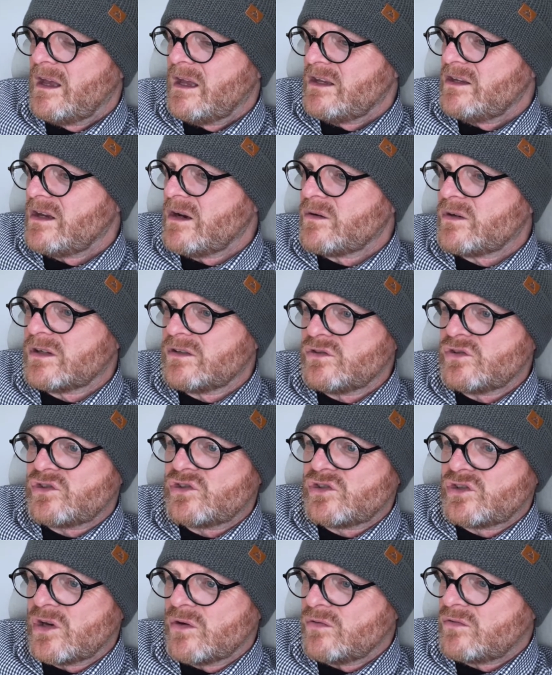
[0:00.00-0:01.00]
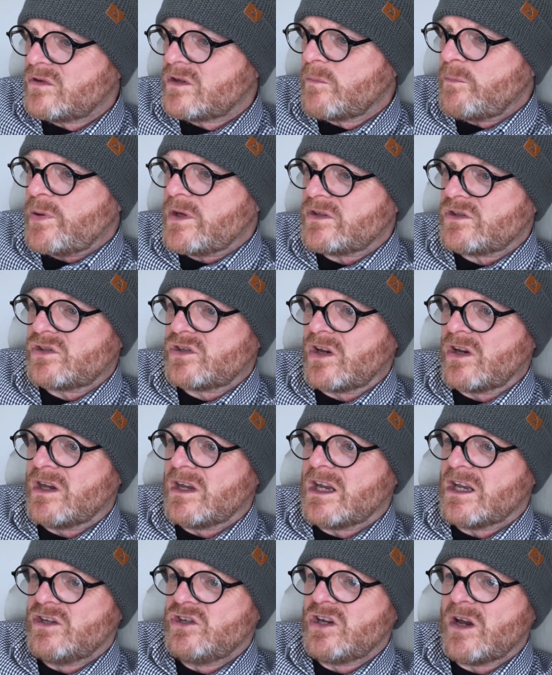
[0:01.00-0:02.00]
You can shoot the picture
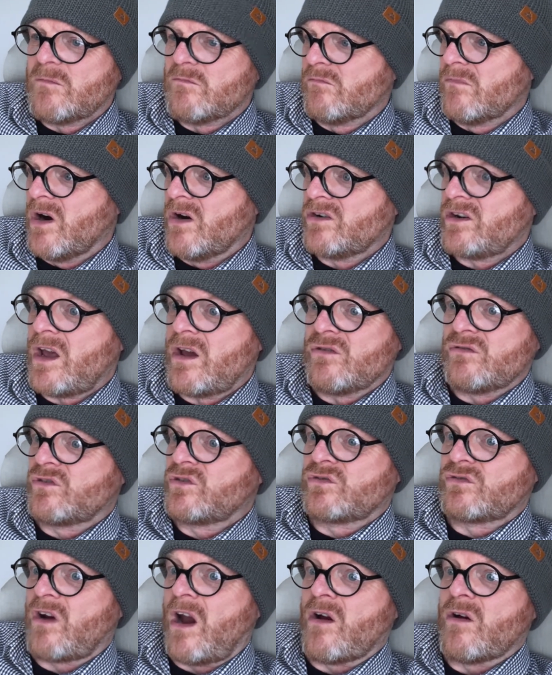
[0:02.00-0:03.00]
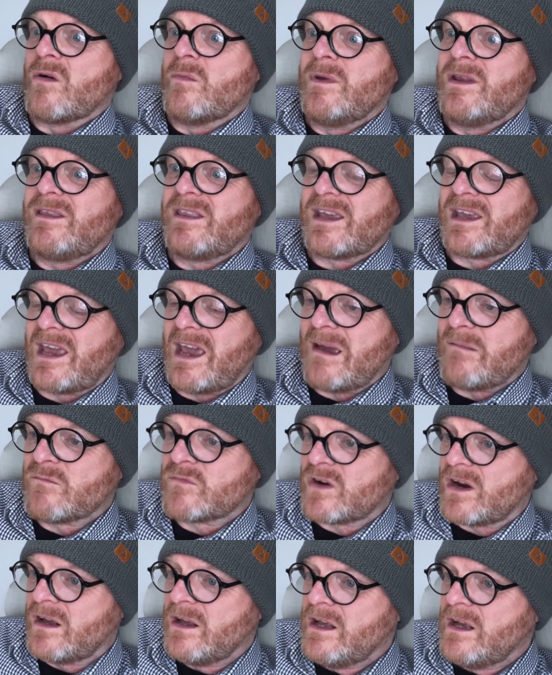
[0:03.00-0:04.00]
in your monochrome in the
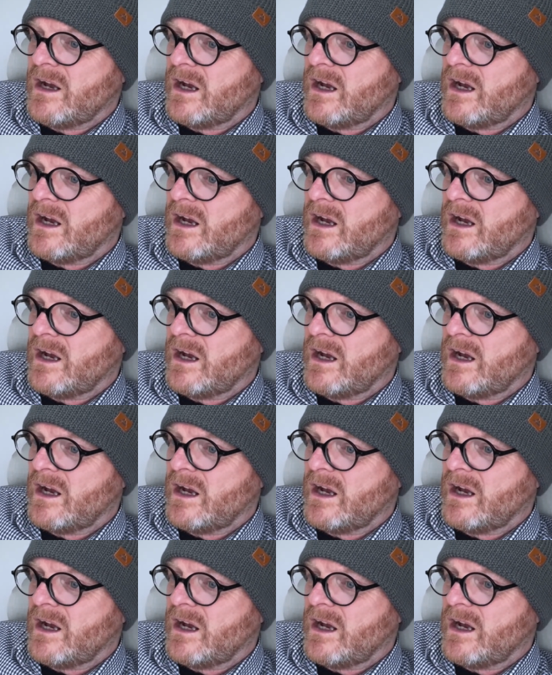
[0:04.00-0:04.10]
camera,